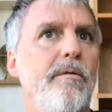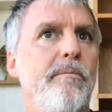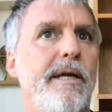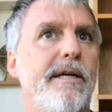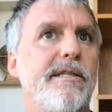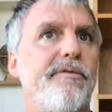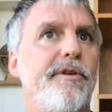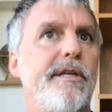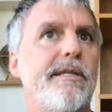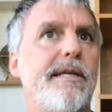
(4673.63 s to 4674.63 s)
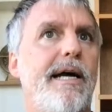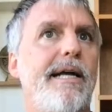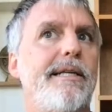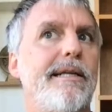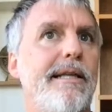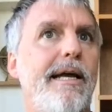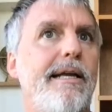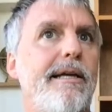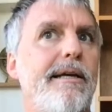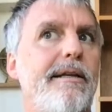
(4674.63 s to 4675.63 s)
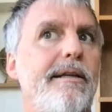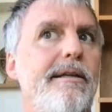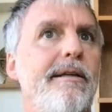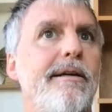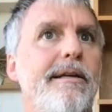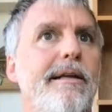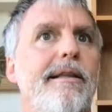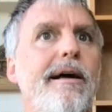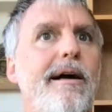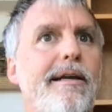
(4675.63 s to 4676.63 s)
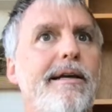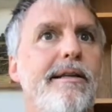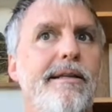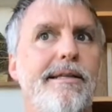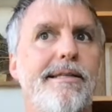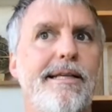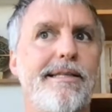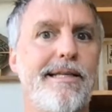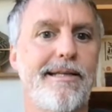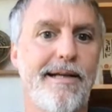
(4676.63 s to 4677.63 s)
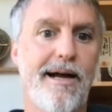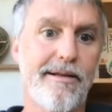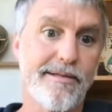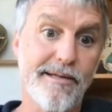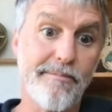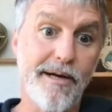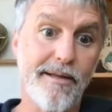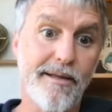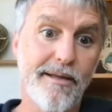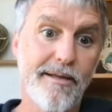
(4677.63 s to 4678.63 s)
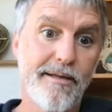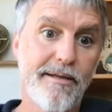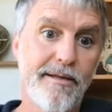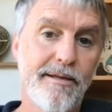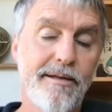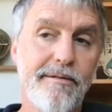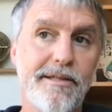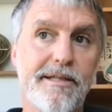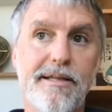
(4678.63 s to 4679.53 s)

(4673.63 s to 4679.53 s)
Because if you decide you like it, you're going to lock in this $16 a month, which is